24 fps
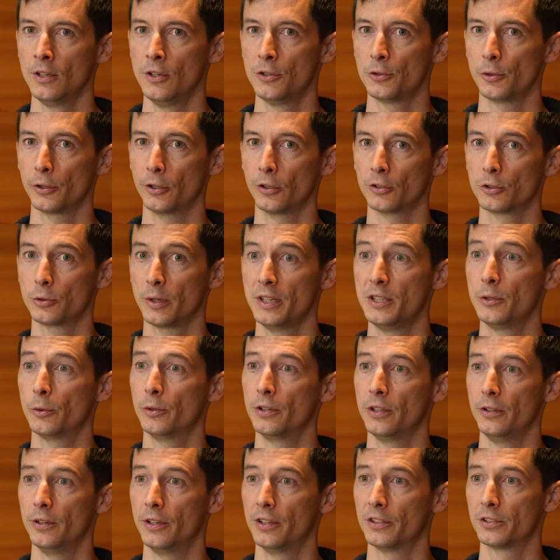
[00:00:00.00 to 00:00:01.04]
So we've got 21
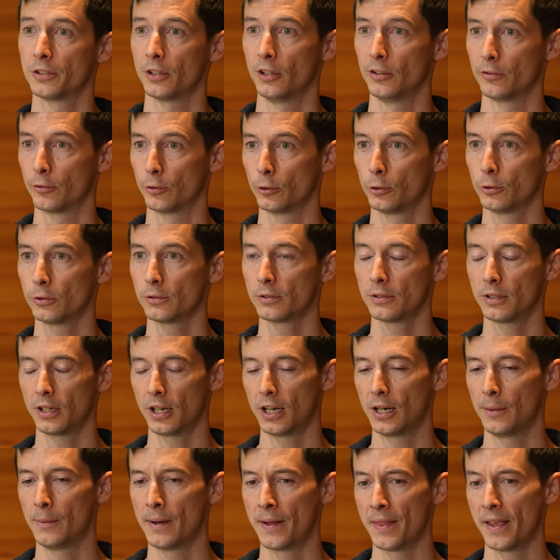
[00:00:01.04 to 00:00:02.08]
units overall,
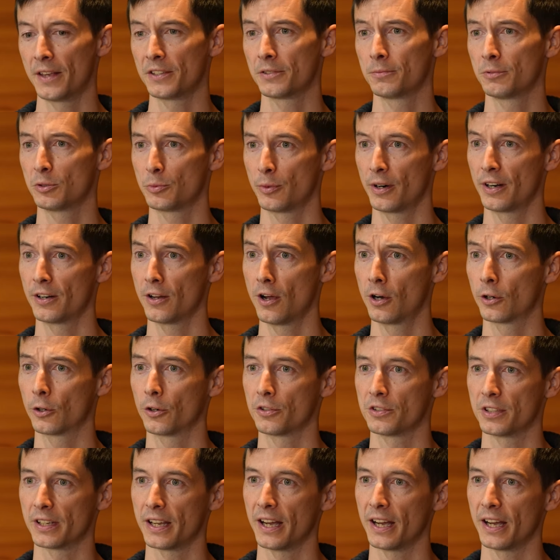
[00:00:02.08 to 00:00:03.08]
um, and that's spread across the